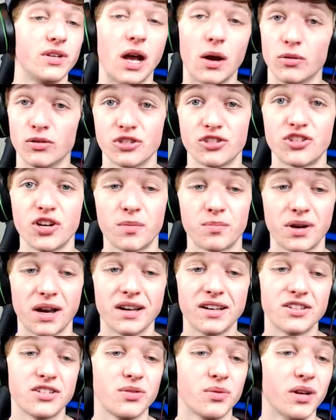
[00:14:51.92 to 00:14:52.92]
Yeah, we'll just jump
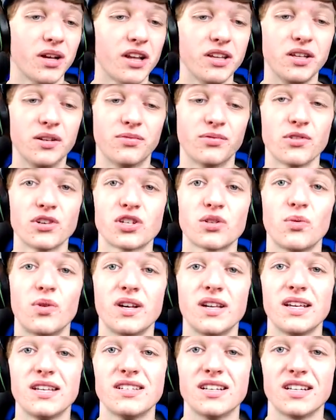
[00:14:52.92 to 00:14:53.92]
right into it. The first
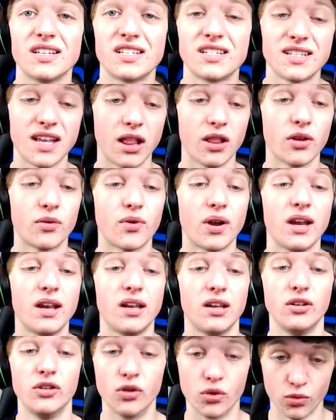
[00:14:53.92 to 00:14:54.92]
one is
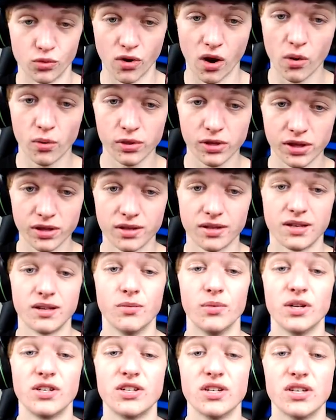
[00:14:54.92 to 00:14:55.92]
accelerated growth,
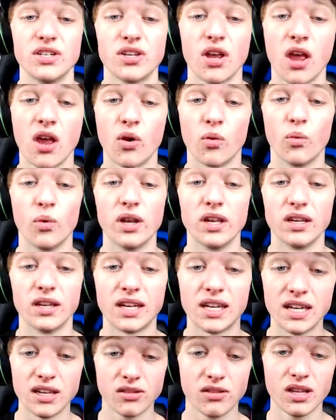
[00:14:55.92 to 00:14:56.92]
which is
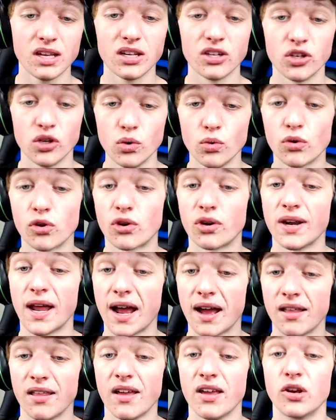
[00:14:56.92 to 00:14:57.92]
when healing you or
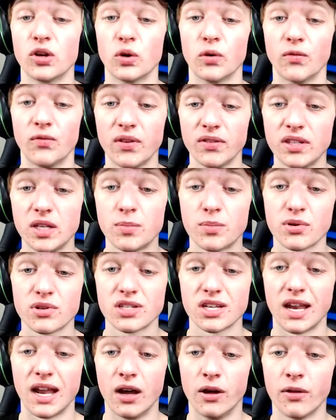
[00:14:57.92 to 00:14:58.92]
an ally under
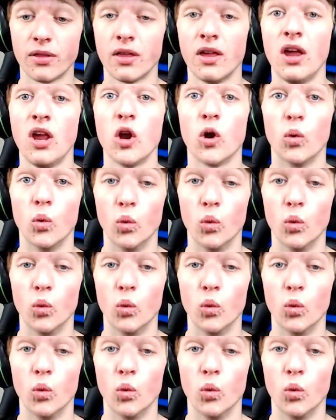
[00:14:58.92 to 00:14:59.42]
50% health